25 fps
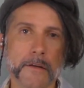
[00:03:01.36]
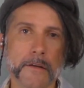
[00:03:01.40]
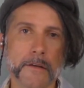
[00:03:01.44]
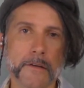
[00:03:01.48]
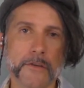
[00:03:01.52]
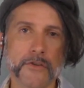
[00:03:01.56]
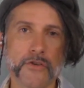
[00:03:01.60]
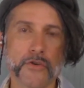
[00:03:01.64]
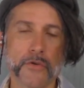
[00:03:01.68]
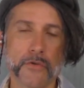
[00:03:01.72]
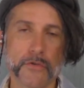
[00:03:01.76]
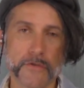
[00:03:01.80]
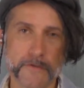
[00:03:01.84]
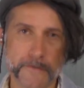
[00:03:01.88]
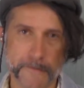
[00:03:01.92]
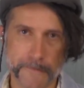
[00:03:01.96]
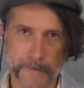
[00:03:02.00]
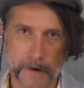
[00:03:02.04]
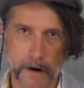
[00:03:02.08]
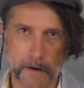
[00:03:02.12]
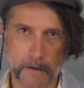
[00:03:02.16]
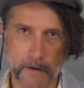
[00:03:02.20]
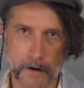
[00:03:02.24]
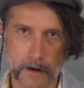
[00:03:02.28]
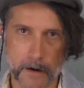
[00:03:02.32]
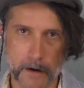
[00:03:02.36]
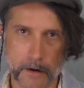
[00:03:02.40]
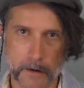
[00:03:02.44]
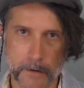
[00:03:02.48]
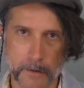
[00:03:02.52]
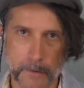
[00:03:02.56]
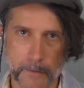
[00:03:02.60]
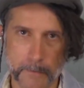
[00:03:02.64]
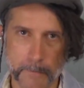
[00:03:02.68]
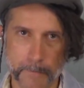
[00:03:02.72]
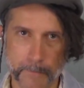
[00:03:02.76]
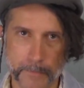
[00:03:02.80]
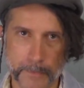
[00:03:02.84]
George Farah,
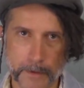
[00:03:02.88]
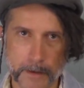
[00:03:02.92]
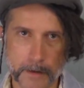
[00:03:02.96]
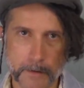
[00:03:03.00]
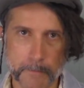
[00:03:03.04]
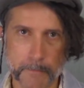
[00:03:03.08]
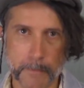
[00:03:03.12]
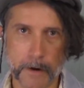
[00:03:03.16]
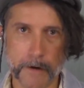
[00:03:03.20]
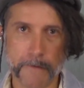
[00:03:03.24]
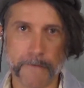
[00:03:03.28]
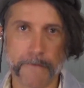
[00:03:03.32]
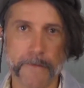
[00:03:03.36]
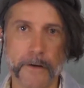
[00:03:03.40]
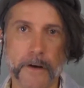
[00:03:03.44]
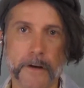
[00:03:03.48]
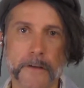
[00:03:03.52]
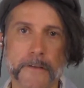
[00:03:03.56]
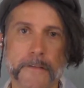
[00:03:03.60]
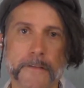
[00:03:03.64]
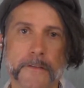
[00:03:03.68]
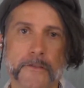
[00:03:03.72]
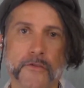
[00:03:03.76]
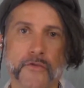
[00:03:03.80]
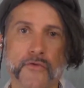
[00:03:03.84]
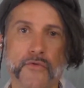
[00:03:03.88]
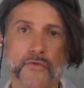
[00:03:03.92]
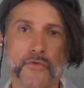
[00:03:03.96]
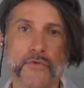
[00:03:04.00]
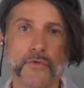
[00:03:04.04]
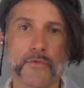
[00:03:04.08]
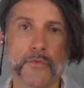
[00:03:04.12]
my first school